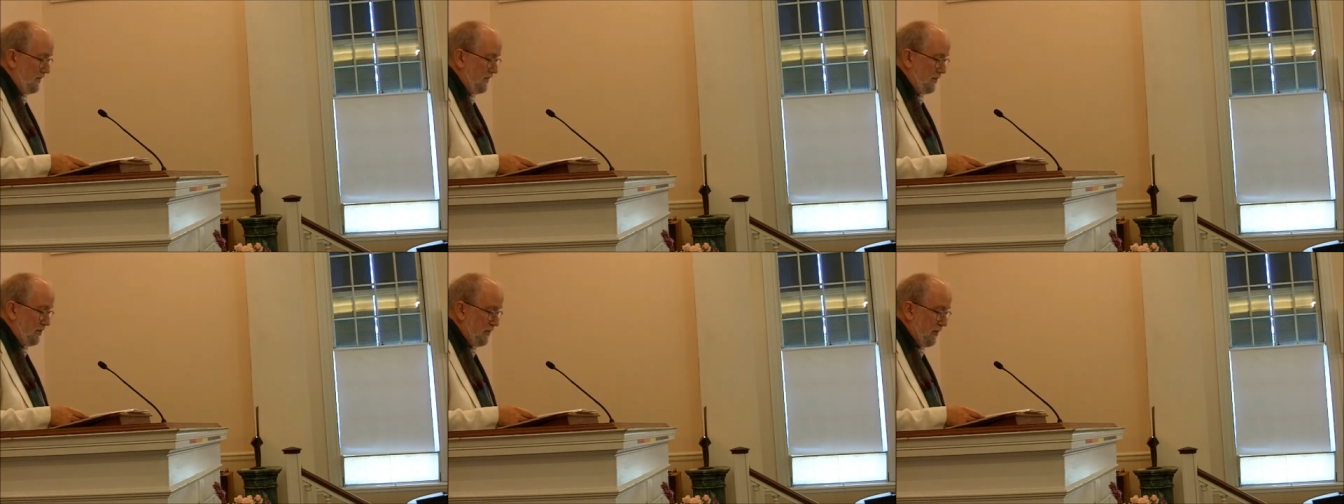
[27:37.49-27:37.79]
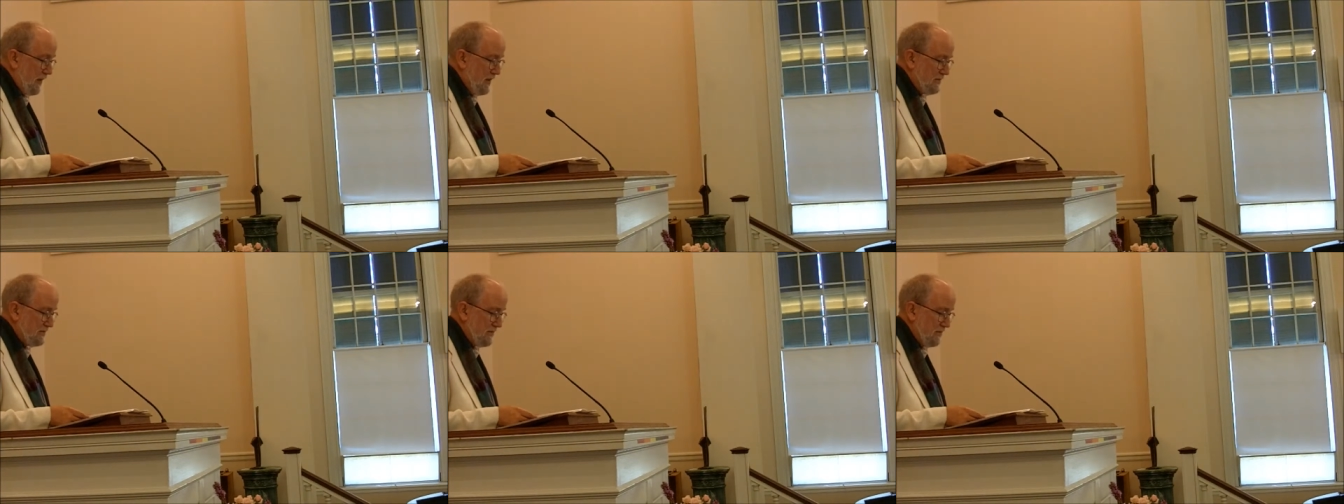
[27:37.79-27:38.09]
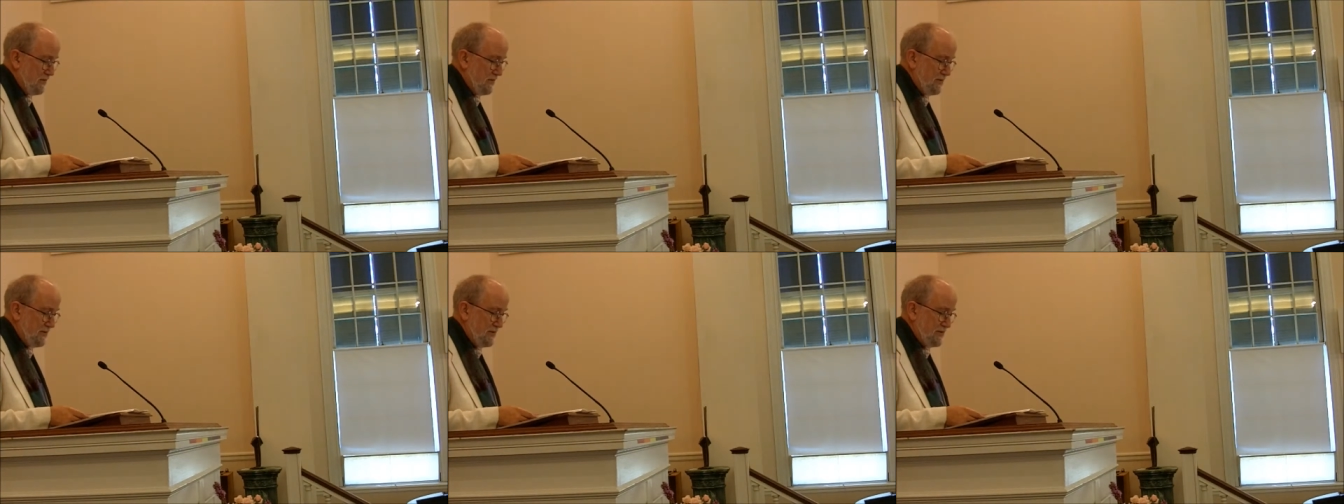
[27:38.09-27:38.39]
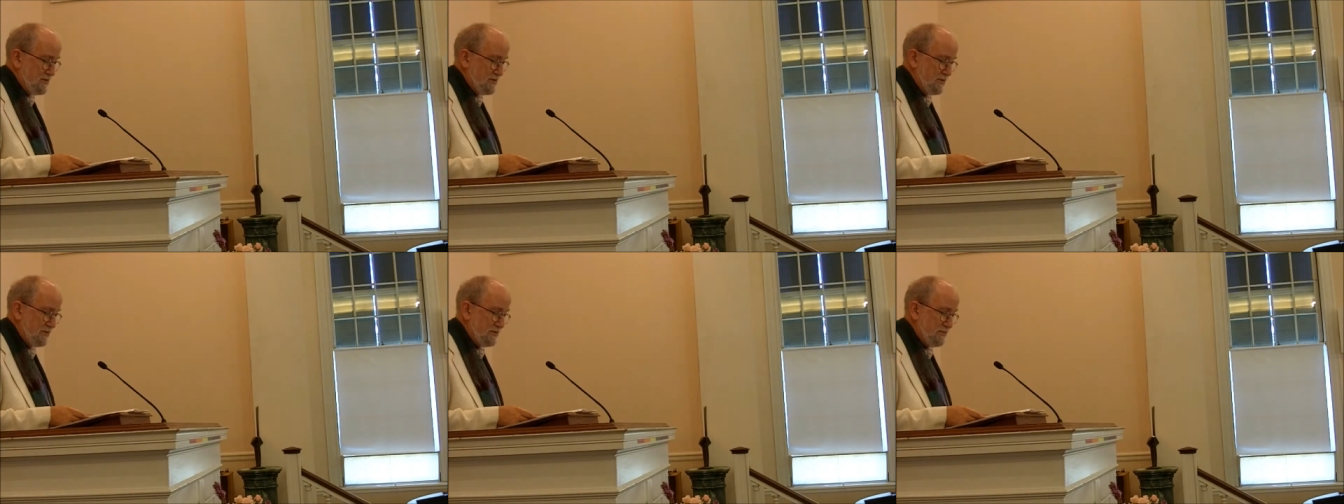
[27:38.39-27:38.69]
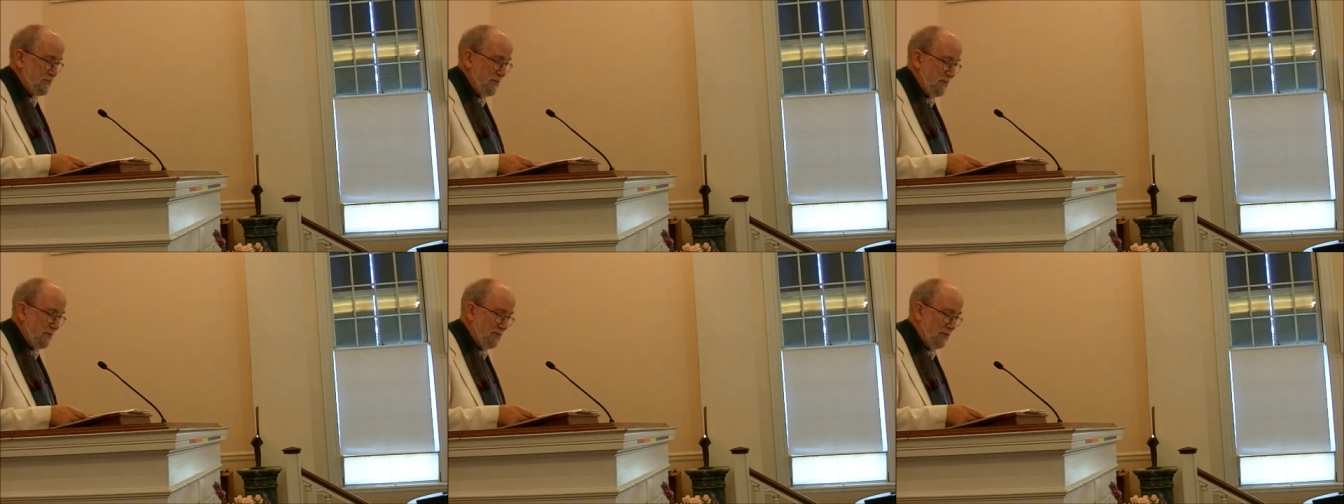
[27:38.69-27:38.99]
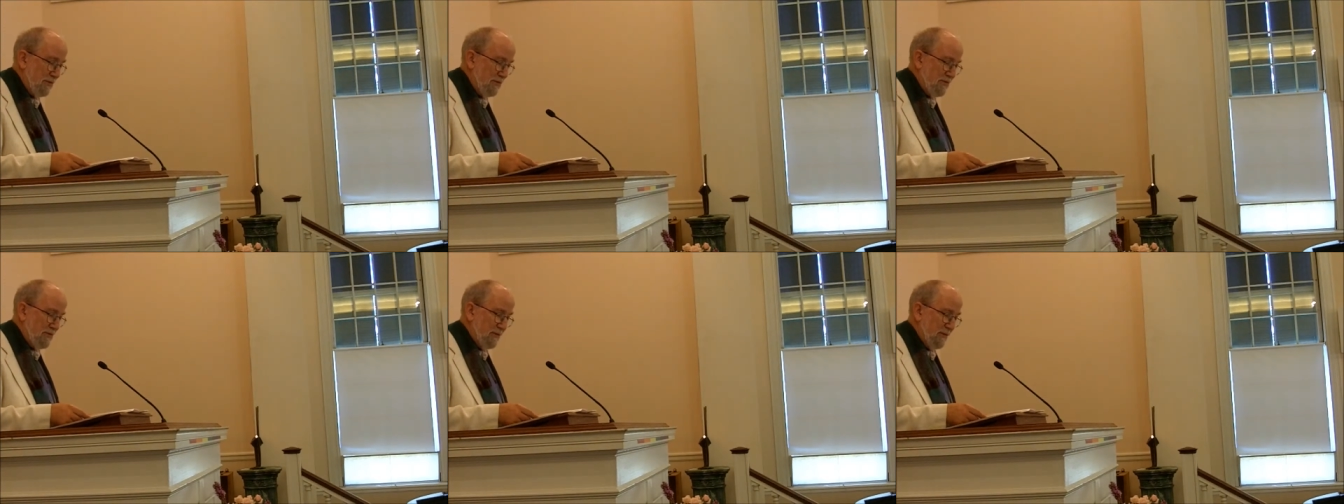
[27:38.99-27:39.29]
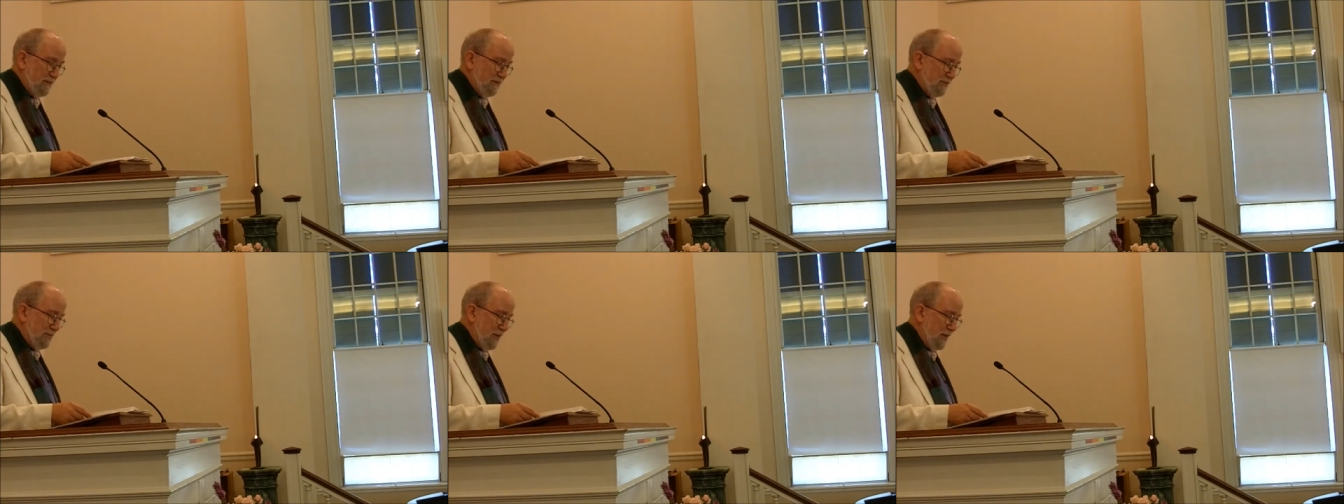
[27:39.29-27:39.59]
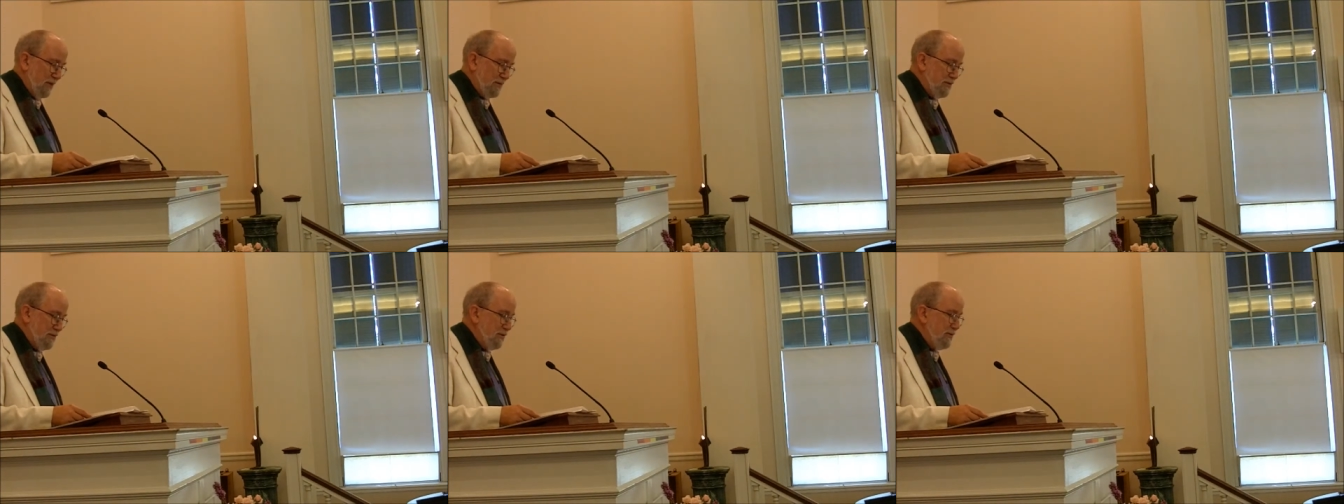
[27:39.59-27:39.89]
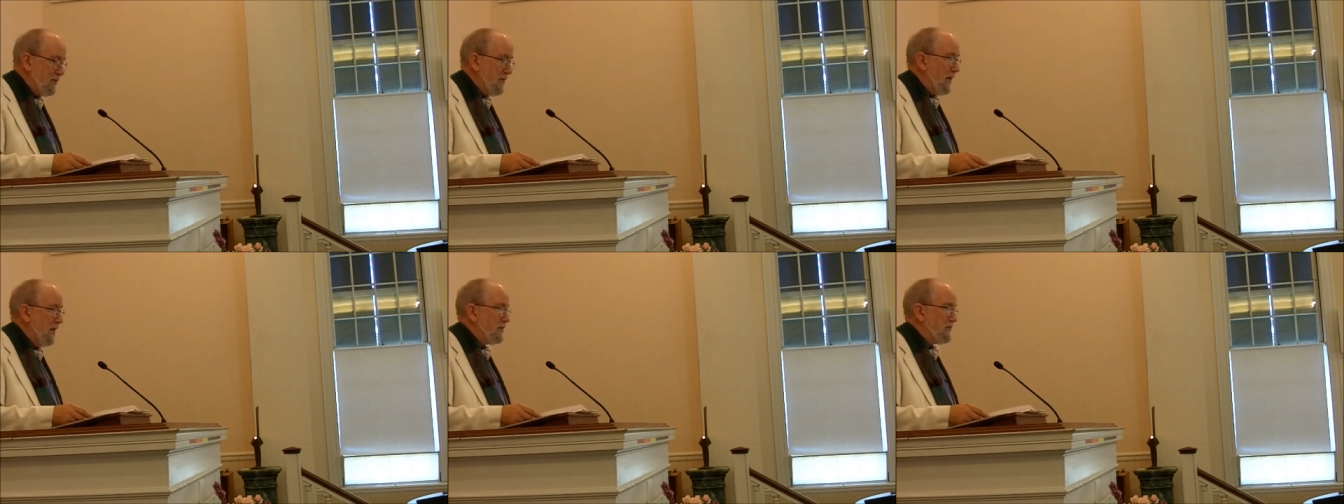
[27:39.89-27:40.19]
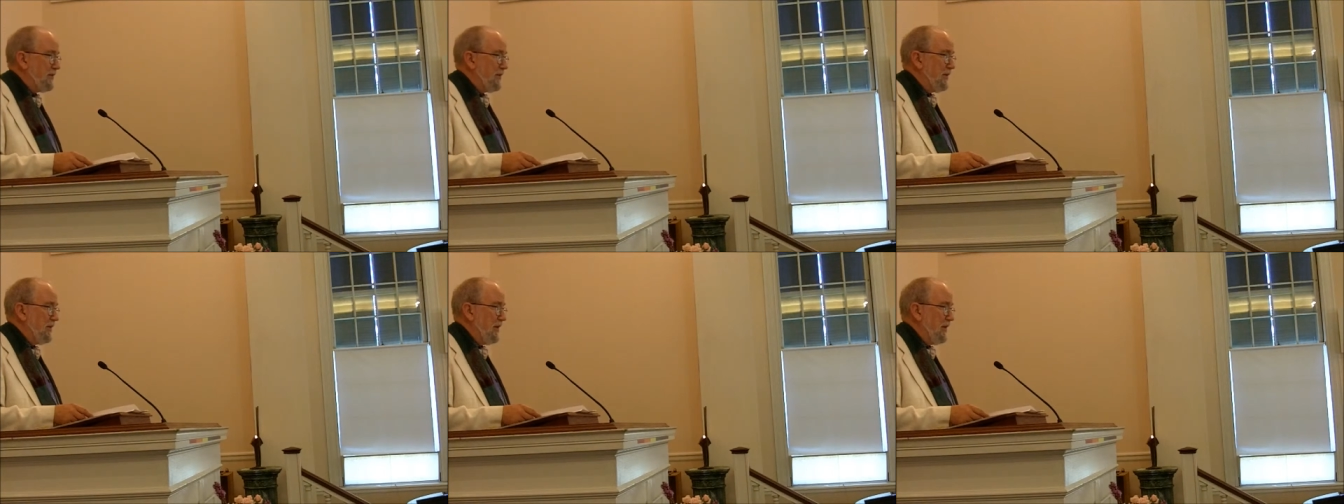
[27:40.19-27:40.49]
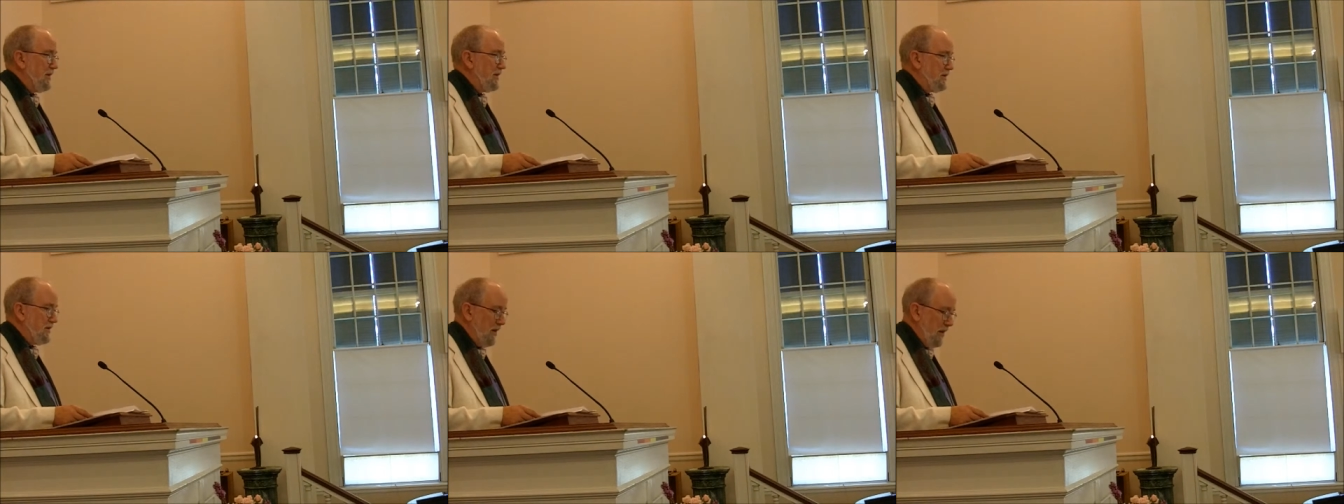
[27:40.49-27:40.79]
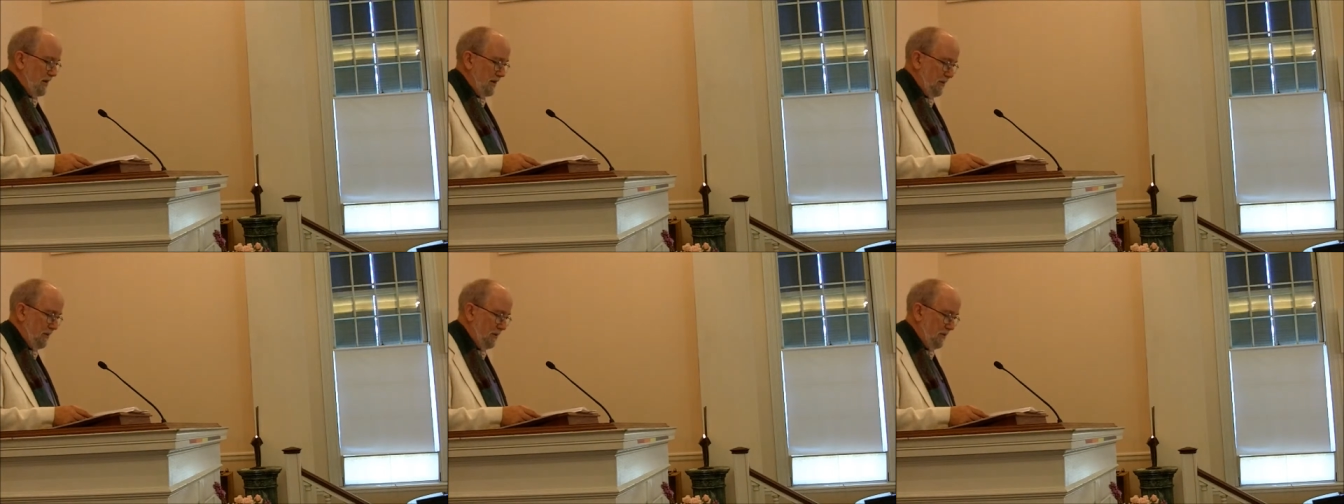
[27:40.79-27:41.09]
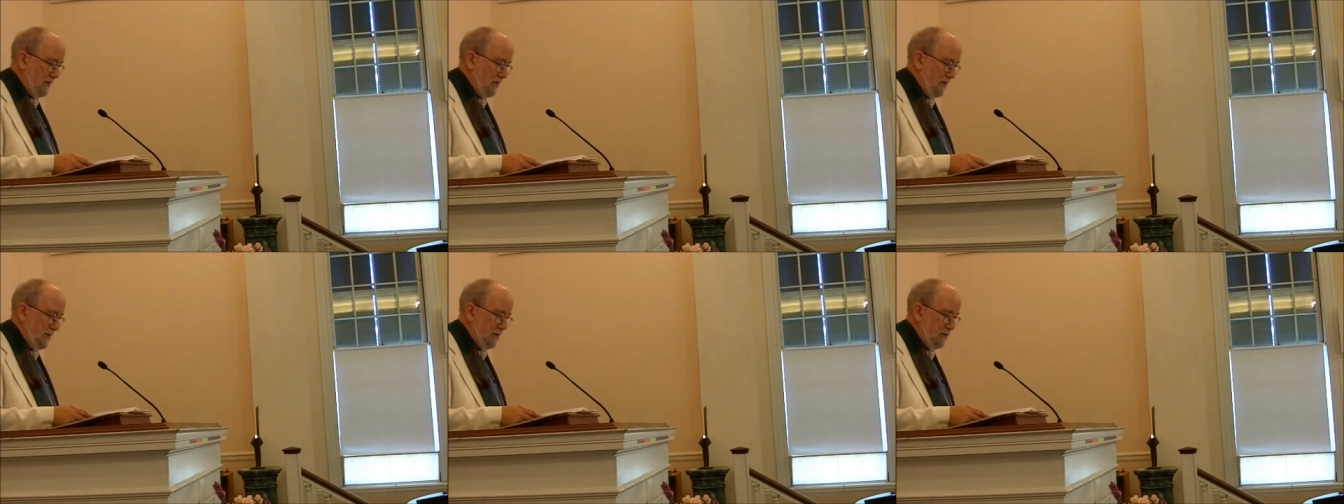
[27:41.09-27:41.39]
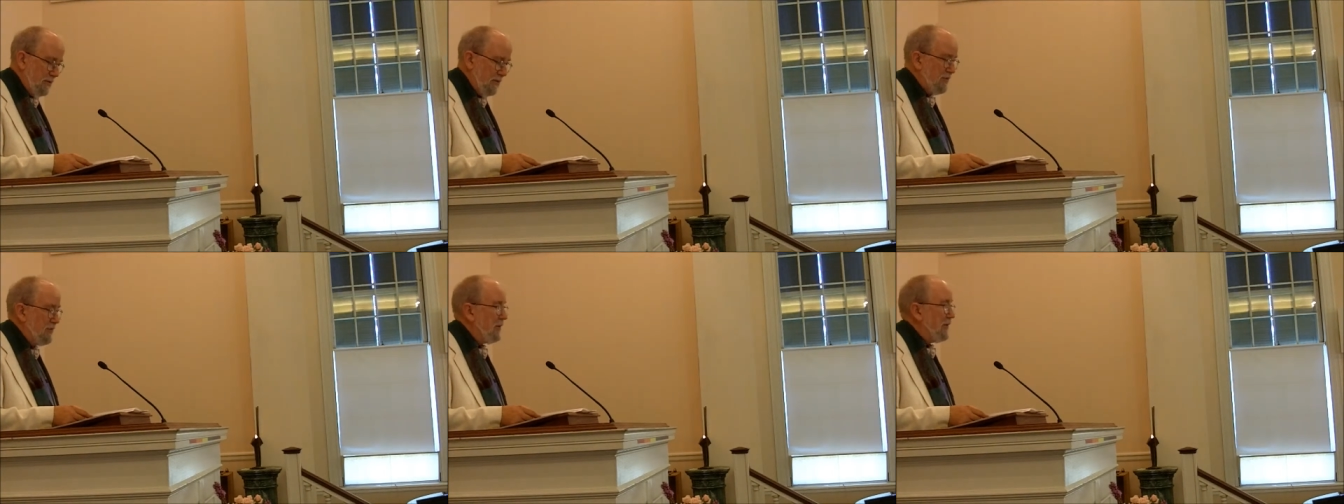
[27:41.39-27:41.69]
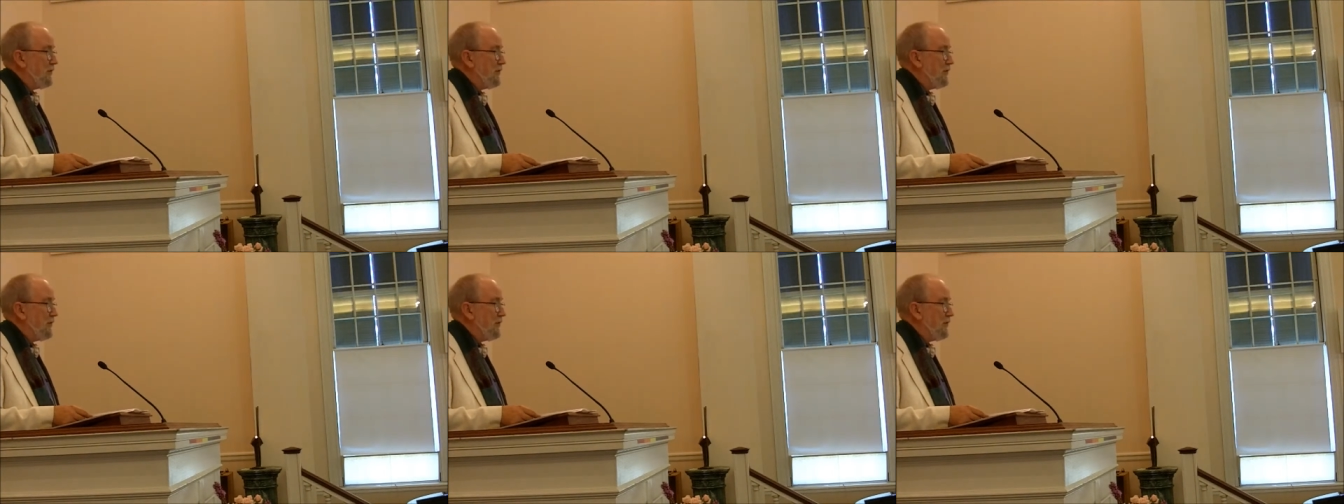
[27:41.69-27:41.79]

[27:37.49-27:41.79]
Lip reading: for the Rights of Indigenous Peoples, a 2008 document with the